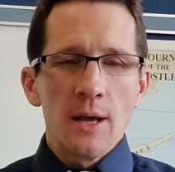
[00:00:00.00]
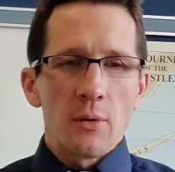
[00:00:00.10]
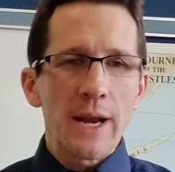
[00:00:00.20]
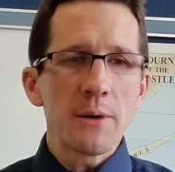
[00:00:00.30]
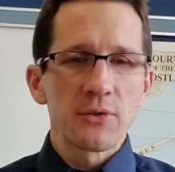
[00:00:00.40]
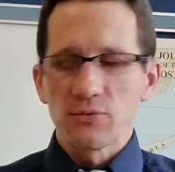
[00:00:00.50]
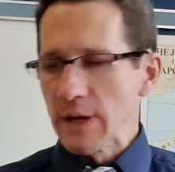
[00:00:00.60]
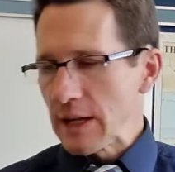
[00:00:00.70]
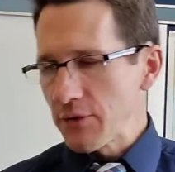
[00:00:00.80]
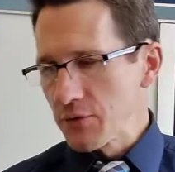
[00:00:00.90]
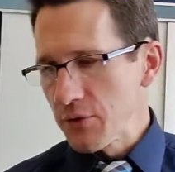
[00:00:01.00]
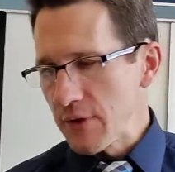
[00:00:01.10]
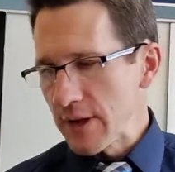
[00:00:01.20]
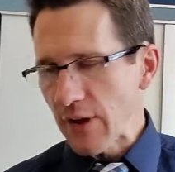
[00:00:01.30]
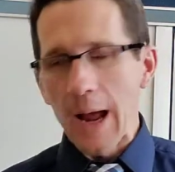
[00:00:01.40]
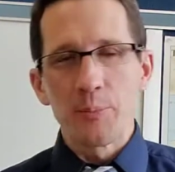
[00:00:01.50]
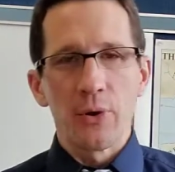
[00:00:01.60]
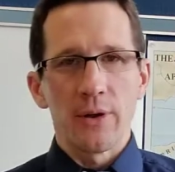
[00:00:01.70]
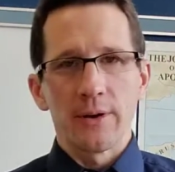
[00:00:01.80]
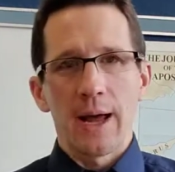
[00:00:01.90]
When I was reading through this, I
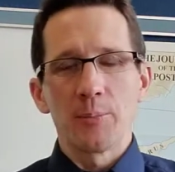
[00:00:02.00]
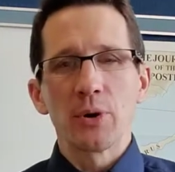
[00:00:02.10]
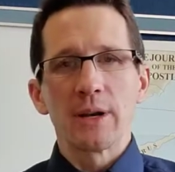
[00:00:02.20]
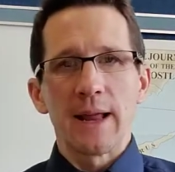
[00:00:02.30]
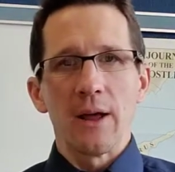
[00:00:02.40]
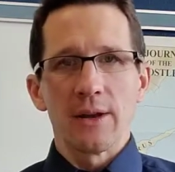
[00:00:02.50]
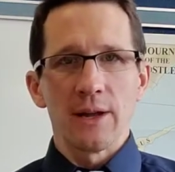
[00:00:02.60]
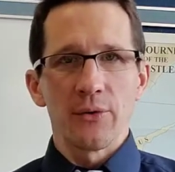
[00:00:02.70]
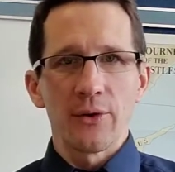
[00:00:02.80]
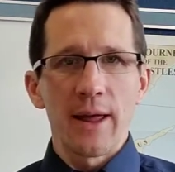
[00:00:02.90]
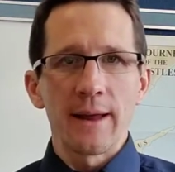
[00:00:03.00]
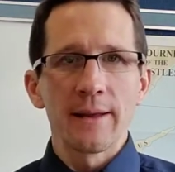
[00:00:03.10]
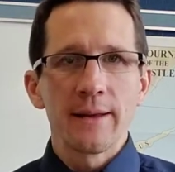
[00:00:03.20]
put it down the other day.